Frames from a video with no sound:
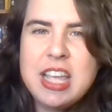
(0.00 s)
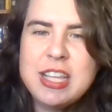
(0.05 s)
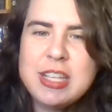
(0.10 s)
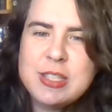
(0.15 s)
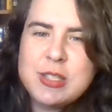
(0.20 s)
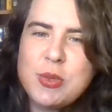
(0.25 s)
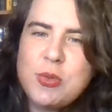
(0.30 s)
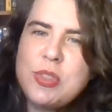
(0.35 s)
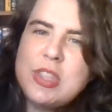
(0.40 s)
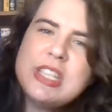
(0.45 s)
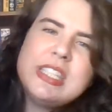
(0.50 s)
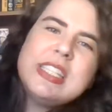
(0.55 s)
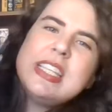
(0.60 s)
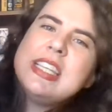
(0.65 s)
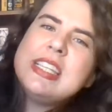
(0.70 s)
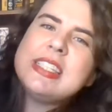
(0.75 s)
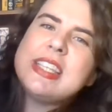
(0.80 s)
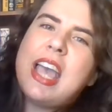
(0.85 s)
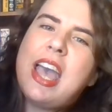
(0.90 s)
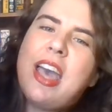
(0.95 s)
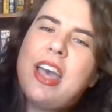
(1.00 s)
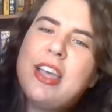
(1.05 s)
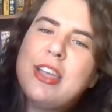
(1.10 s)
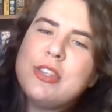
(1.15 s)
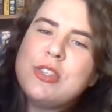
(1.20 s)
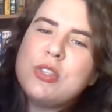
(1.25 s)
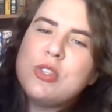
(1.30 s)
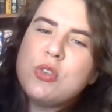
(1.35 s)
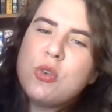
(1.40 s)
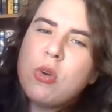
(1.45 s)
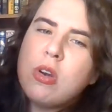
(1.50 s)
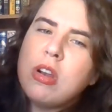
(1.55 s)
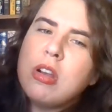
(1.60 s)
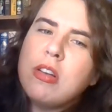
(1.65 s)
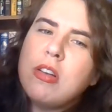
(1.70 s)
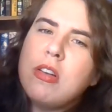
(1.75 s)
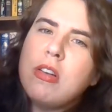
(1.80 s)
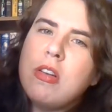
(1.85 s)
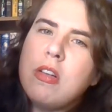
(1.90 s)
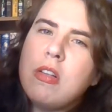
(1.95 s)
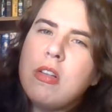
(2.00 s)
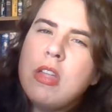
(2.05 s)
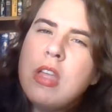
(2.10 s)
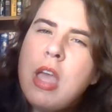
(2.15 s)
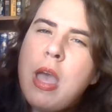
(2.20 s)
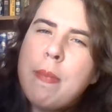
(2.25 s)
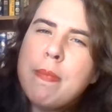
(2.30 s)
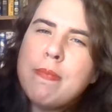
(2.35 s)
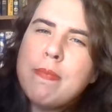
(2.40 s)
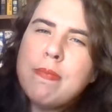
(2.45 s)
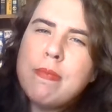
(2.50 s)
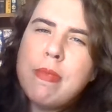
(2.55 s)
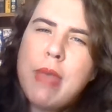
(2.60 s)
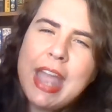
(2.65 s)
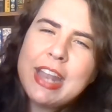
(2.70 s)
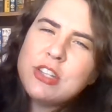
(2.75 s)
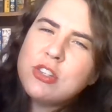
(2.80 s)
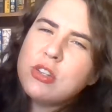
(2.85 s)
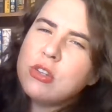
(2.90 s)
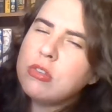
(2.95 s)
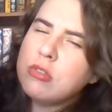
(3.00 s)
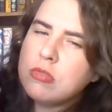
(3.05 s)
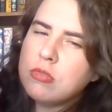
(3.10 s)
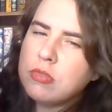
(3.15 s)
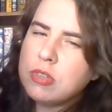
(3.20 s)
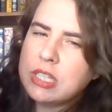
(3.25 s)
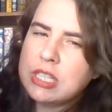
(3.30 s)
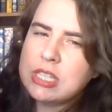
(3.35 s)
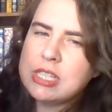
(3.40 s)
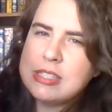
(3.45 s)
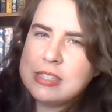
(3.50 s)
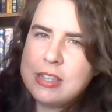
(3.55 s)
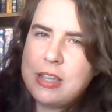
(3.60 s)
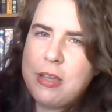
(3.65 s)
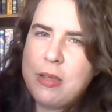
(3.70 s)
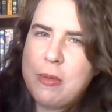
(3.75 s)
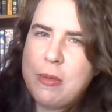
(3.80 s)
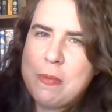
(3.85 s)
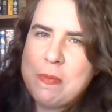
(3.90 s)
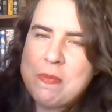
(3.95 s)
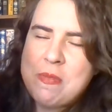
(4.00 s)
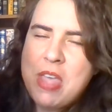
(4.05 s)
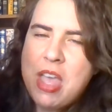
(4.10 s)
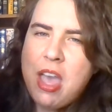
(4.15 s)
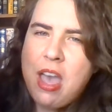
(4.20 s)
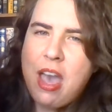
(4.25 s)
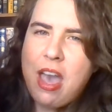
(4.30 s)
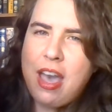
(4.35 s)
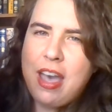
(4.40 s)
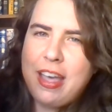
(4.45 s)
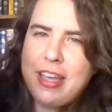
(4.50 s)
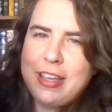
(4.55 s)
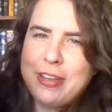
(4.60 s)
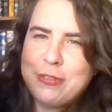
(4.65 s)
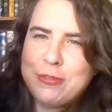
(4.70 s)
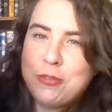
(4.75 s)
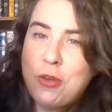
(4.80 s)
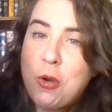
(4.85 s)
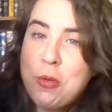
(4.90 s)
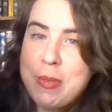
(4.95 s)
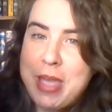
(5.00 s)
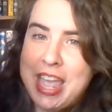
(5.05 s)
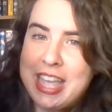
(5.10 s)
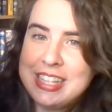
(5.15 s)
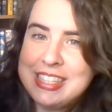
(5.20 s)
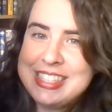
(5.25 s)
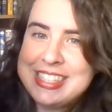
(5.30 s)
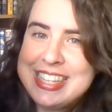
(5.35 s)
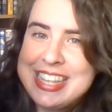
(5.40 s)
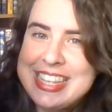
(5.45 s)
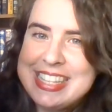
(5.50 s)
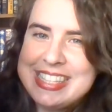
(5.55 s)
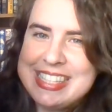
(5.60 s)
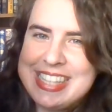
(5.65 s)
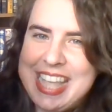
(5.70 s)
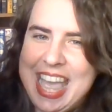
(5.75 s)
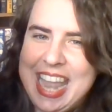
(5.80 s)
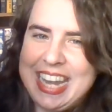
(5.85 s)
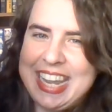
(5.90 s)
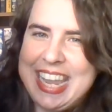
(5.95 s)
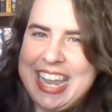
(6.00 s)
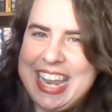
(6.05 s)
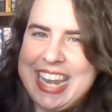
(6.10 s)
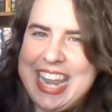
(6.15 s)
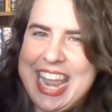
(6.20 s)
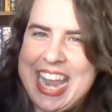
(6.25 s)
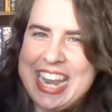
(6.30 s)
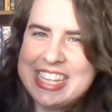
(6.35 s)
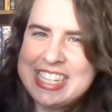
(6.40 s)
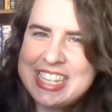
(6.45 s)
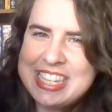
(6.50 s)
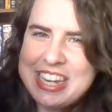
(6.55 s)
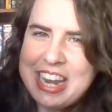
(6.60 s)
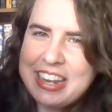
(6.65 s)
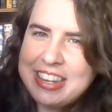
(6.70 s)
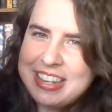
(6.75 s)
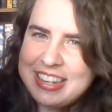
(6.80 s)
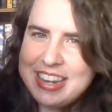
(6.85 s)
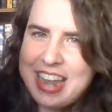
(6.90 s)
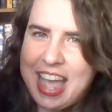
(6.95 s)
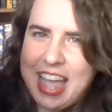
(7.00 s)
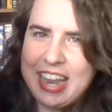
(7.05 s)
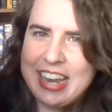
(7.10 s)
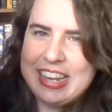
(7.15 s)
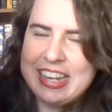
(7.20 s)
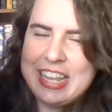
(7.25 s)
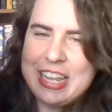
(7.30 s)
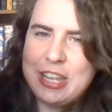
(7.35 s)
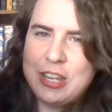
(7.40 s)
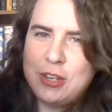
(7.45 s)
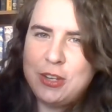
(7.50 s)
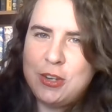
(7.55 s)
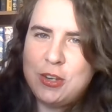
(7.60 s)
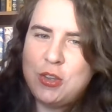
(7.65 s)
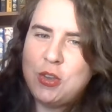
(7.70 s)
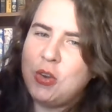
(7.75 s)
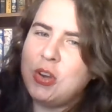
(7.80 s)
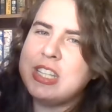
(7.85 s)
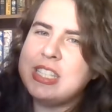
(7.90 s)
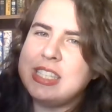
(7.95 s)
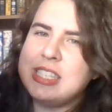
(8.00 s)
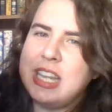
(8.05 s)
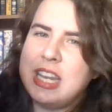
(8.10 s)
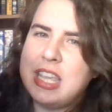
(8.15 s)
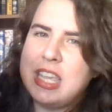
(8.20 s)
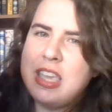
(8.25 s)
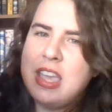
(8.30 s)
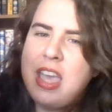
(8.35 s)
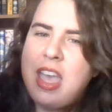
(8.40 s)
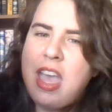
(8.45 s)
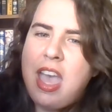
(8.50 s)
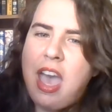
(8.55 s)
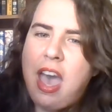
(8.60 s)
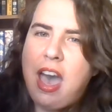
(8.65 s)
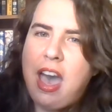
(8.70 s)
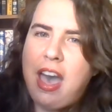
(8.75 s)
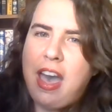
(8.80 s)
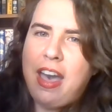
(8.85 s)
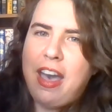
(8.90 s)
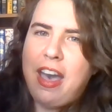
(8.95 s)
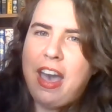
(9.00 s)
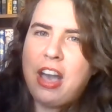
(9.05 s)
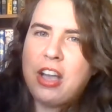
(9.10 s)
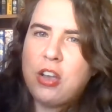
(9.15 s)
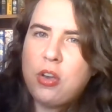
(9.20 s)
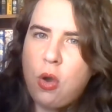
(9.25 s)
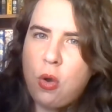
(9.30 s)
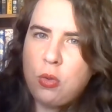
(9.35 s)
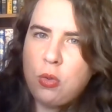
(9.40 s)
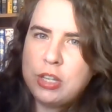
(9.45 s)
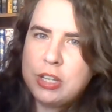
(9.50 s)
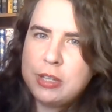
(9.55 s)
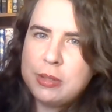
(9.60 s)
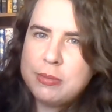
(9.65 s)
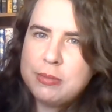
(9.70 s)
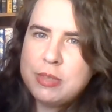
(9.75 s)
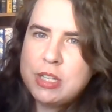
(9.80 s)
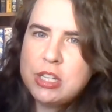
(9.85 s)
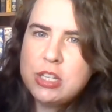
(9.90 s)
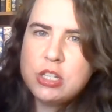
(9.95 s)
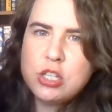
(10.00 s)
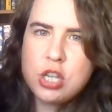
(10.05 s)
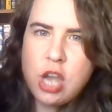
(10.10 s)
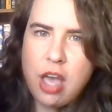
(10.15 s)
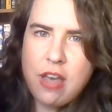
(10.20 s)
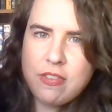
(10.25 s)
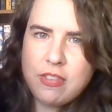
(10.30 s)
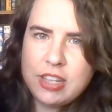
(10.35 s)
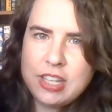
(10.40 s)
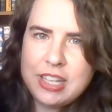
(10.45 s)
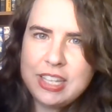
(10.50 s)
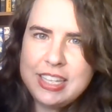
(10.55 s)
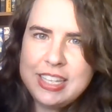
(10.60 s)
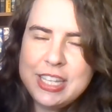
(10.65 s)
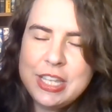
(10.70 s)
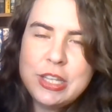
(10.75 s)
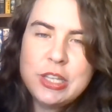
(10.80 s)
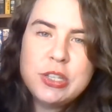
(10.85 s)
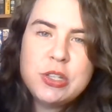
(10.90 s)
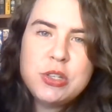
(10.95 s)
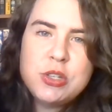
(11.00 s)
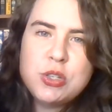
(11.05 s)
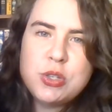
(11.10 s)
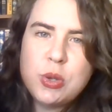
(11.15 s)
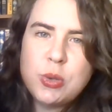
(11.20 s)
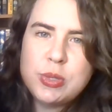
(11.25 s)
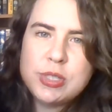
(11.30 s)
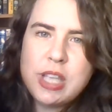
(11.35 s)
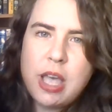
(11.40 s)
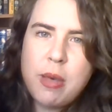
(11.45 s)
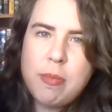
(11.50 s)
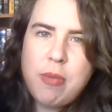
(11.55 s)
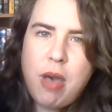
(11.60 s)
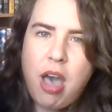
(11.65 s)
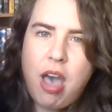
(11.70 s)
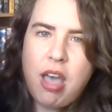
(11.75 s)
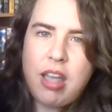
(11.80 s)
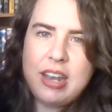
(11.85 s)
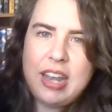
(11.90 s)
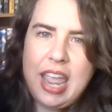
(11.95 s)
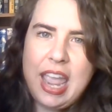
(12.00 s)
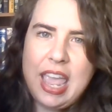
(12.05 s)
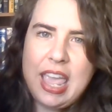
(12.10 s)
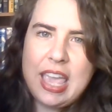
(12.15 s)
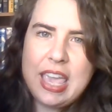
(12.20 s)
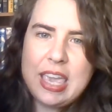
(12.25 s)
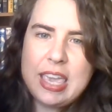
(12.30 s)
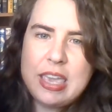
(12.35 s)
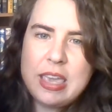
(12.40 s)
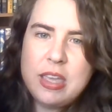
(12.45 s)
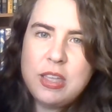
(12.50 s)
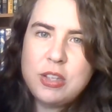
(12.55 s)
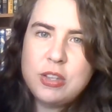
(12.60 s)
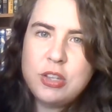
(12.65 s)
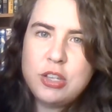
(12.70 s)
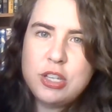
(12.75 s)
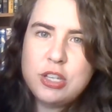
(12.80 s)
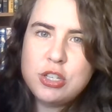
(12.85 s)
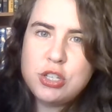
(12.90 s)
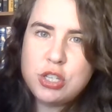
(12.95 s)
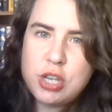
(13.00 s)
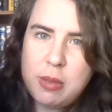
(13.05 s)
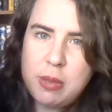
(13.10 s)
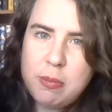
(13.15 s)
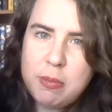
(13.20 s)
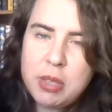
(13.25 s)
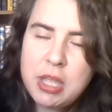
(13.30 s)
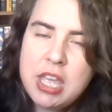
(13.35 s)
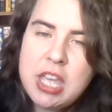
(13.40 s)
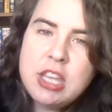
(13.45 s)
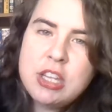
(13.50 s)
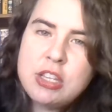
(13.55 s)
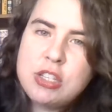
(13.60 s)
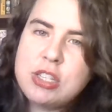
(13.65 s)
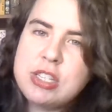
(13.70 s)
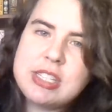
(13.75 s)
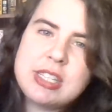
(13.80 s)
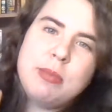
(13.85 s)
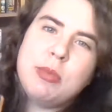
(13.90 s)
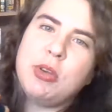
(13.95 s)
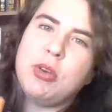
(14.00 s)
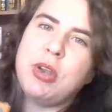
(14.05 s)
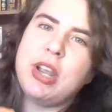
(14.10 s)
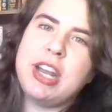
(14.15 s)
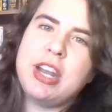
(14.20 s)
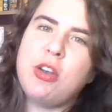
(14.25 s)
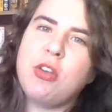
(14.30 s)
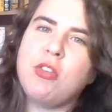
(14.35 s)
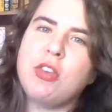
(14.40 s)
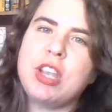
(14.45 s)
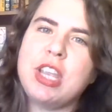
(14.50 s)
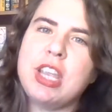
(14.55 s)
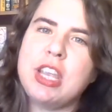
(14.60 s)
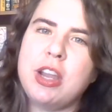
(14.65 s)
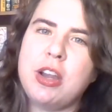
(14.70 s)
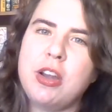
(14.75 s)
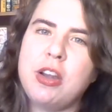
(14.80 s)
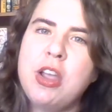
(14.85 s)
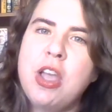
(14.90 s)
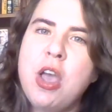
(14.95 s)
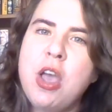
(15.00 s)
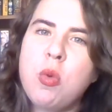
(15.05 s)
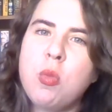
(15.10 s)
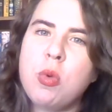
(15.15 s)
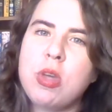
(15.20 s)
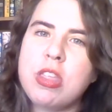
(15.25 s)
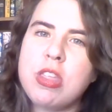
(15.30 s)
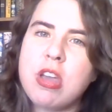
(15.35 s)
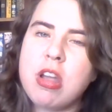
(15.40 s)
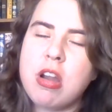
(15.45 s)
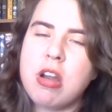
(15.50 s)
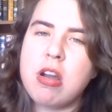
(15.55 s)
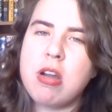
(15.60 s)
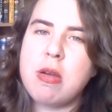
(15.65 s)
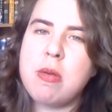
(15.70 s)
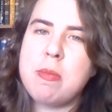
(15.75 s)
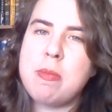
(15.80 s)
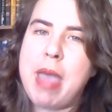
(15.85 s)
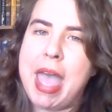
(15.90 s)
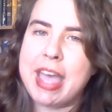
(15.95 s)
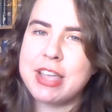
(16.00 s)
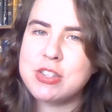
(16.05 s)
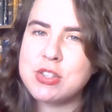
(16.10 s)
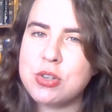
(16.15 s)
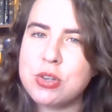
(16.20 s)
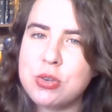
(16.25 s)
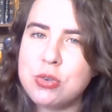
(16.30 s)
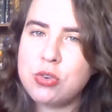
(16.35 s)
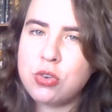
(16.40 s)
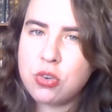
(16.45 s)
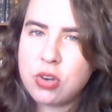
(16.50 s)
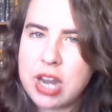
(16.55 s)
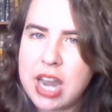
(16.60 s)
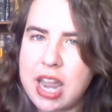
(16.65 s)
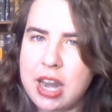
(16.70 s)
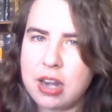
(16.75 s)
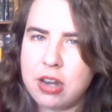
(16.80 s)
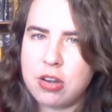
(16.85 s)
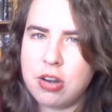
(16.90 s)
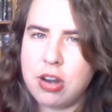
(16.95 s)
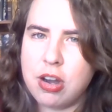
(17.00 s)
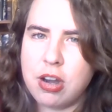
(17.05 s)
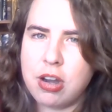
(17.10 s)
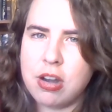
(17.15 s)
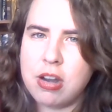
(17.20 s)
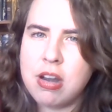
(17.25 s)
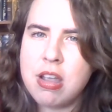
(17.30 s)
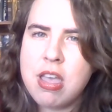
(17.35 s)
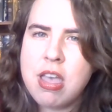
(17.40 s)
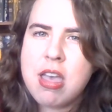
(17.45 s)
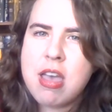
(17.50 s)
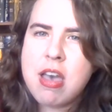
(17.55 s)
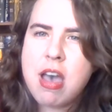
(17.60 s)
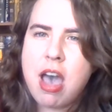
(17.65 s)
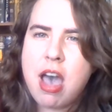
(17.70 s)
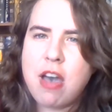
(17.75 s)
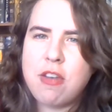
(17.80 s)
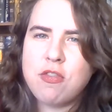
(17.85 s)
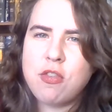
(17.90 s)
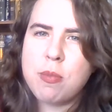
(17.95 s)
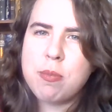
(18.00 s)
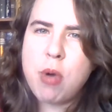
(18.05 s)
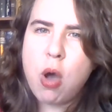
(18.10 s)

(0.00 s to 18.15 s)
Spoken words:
So this is a historical, magical realism romance set in 1899 in New York City. A golem, Chava, shows up on a ship. She's immigrated over here with her master who created her from